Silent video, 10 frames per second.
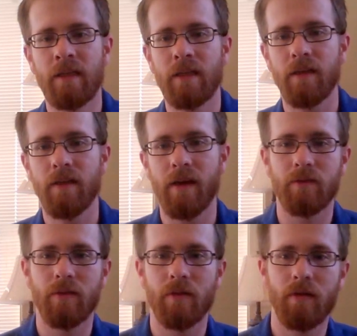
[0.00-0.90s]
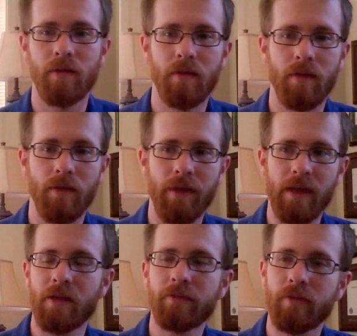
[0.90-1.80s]
Now,
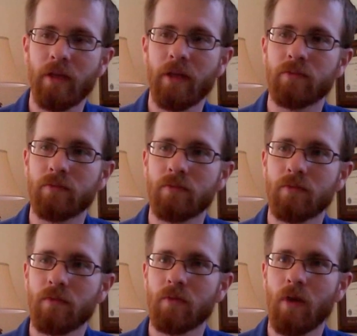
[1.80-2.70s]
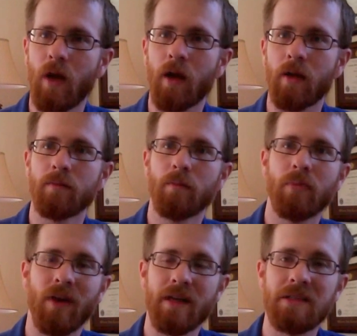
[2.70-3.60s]
that definitely
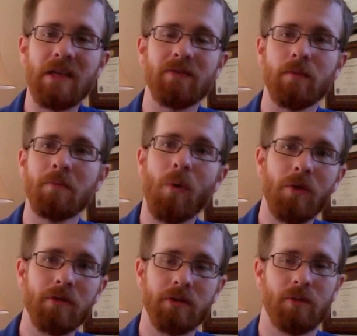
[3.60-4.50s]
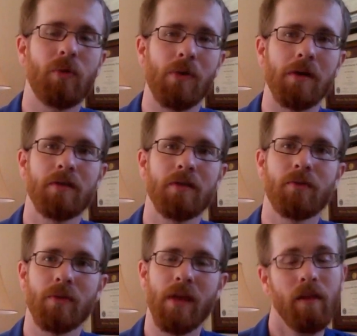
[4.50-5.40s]
provides even more support
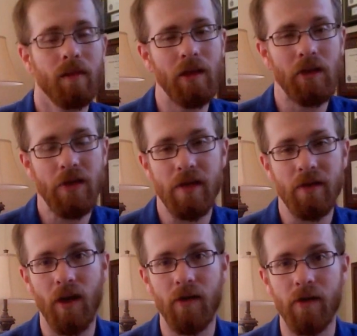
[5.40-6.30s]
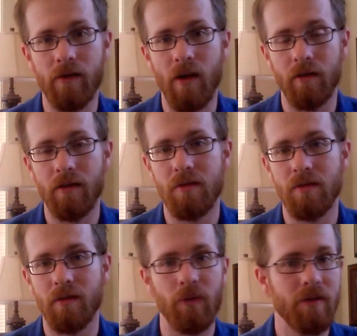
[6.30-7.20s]
for that theory of grounded
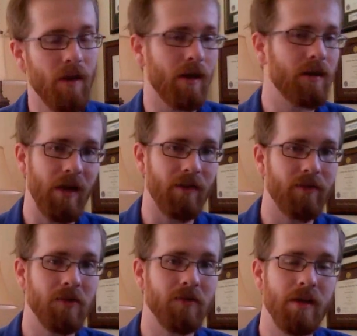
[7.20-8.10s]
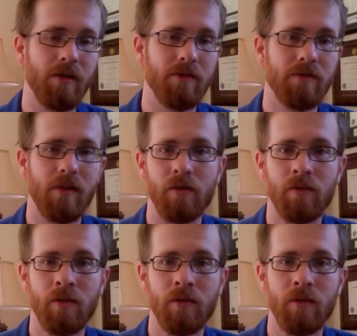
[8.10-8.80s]
cognition that we talked about a few videos ago.